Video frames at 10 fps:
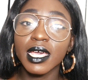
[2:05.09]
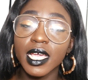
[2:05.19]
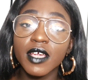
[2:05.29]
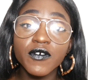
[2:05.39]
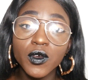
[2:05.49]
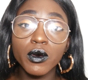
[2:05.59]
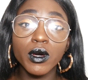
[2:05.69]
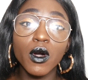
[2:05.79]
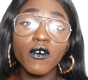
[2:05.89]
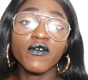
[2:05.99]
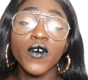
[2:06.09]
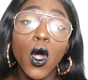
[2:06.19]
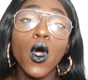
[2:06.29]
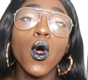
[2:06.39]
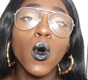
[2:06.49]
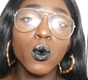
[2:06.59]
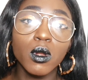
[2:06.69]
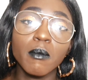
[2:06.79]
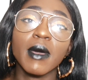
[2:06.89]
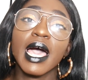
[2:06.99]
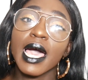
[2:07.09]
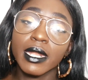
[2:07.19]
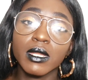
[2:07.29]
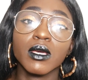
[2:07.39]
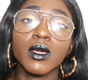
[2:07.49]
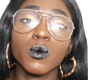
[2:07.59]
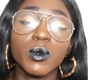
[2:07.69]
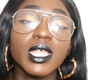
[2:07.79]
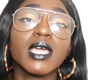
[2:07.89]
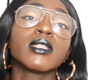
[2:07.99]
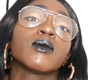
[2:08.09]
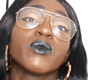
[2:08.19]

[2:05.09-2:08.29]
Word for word: If you're a, whole man within,